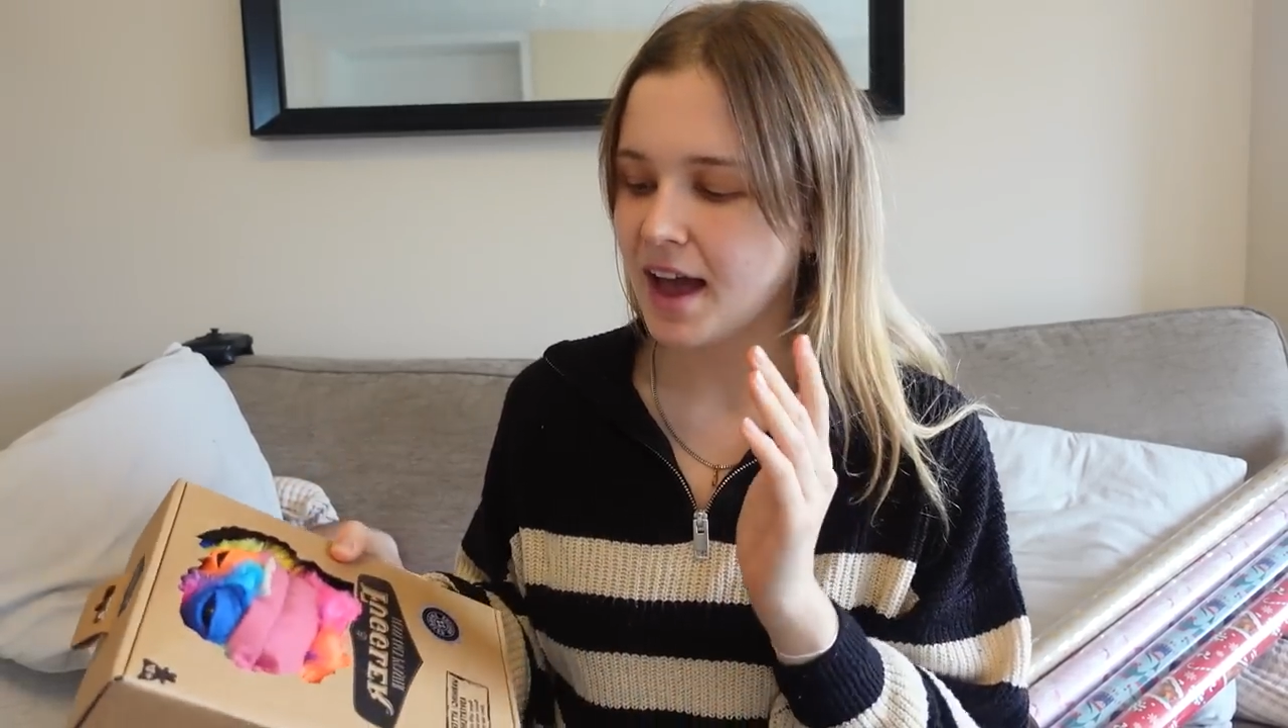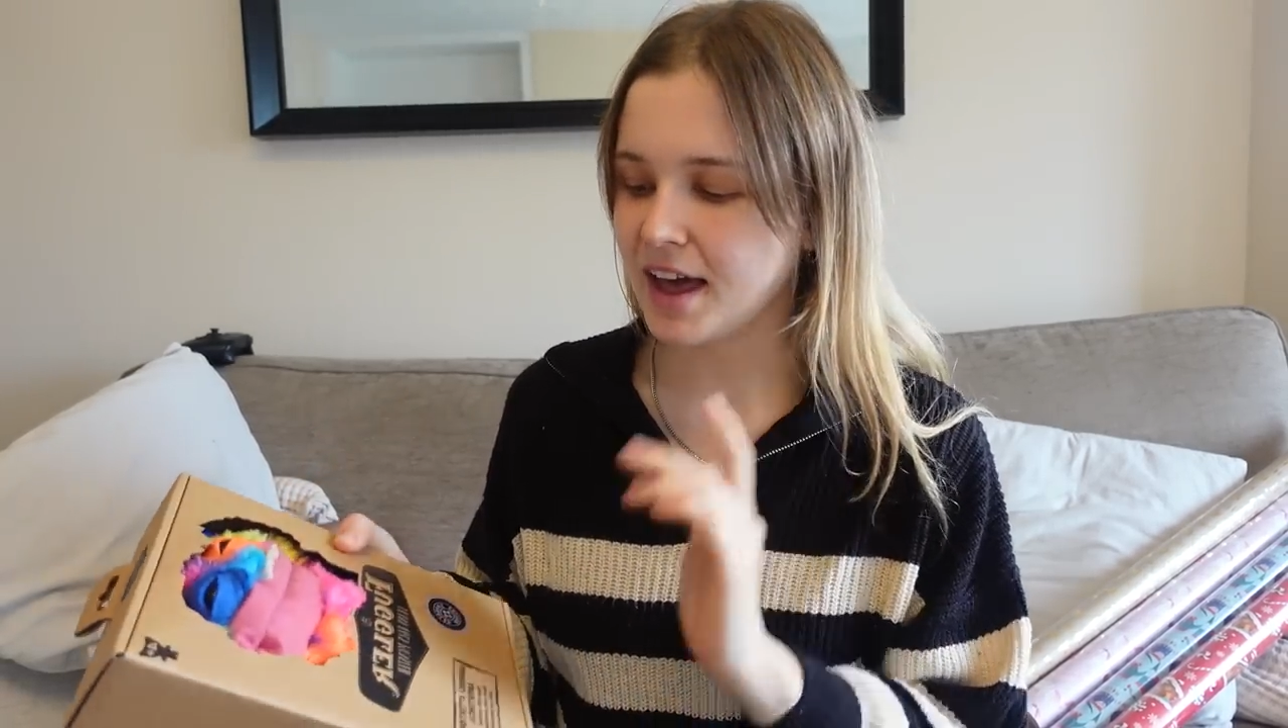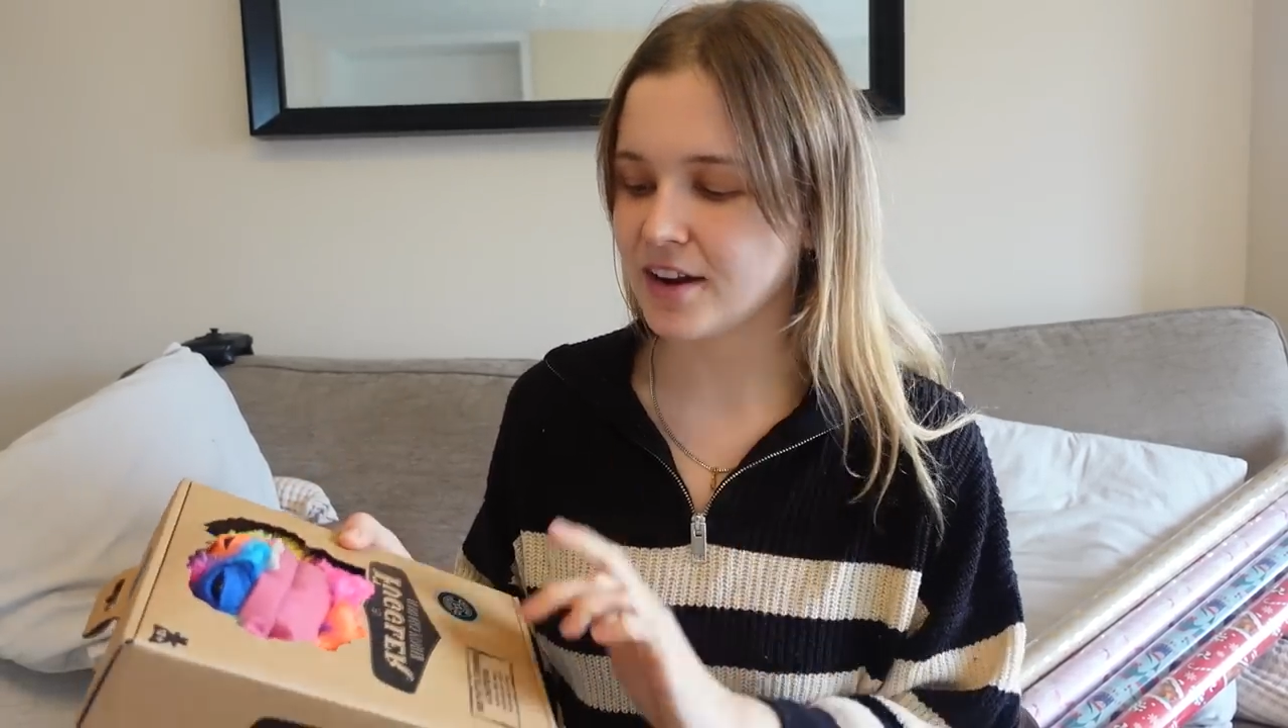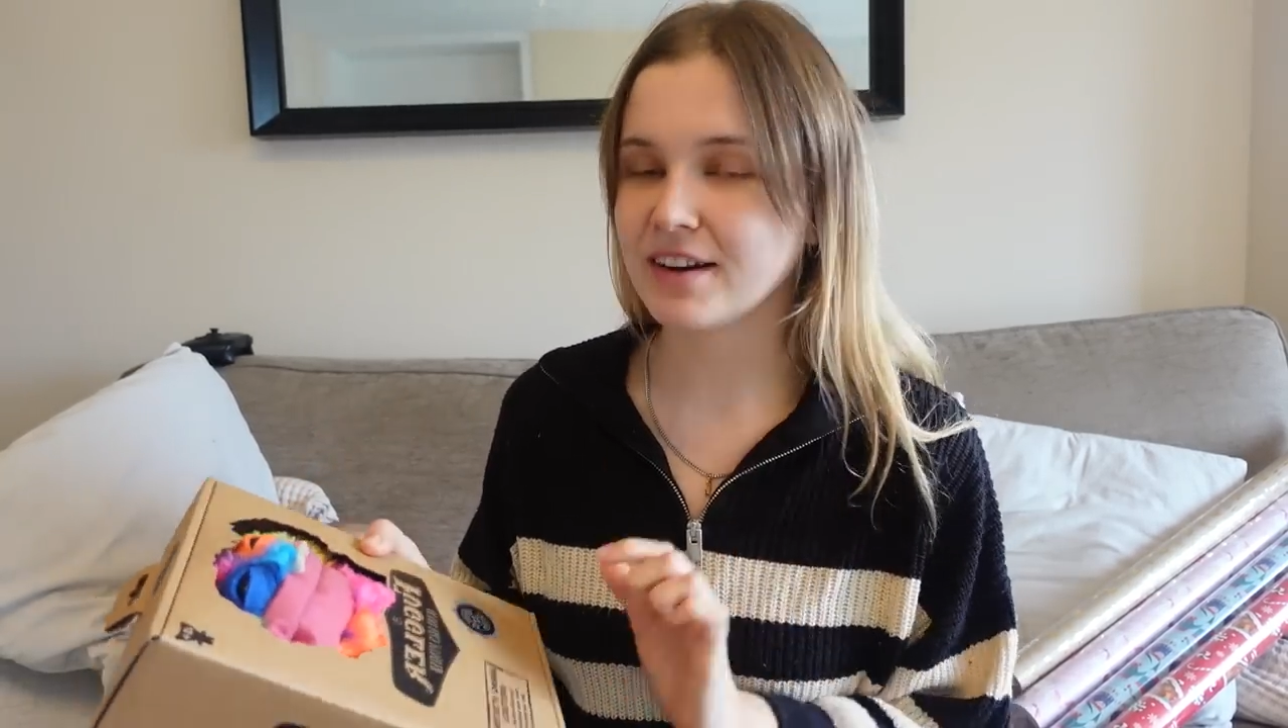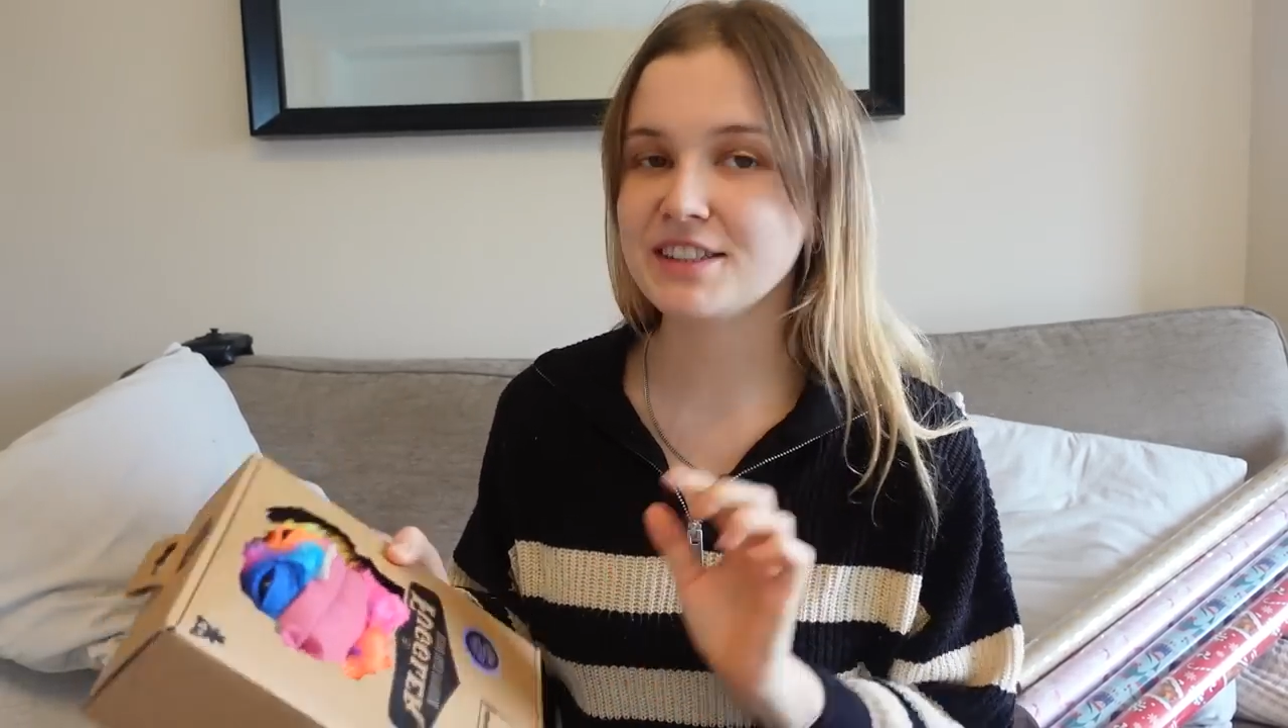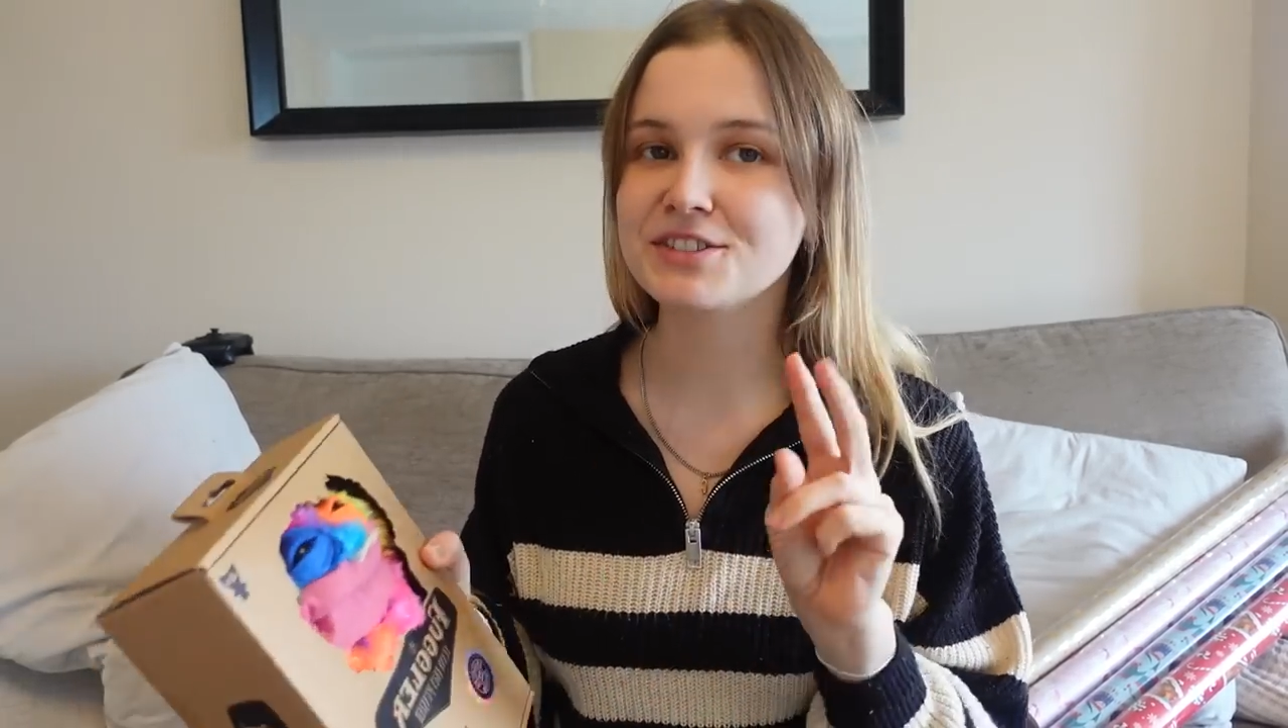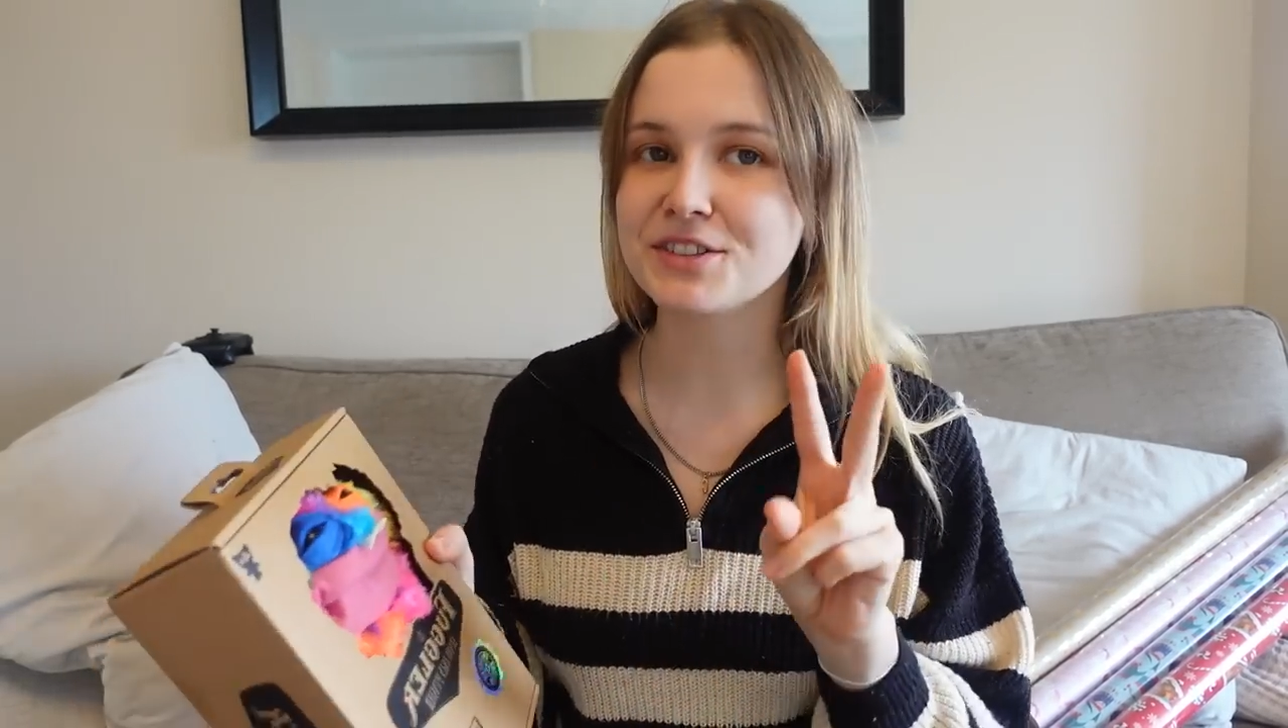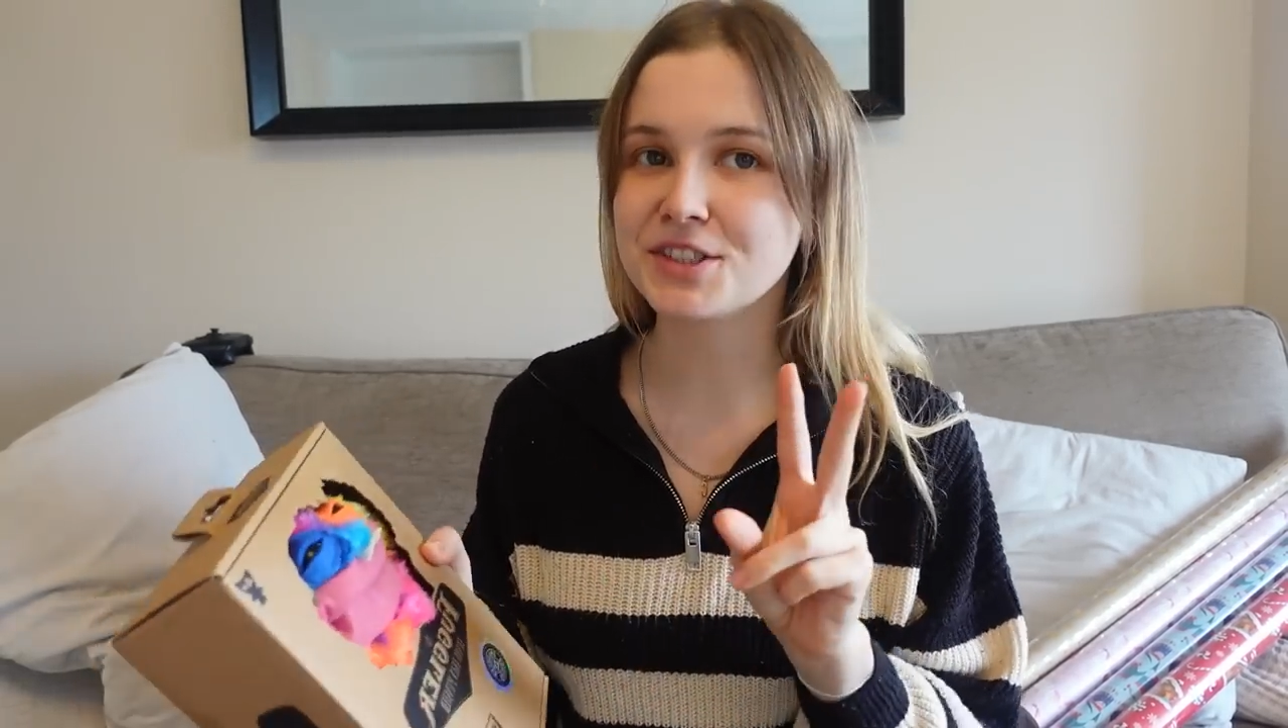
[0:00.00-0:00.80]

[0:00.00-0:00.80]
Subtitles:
And Horatio's got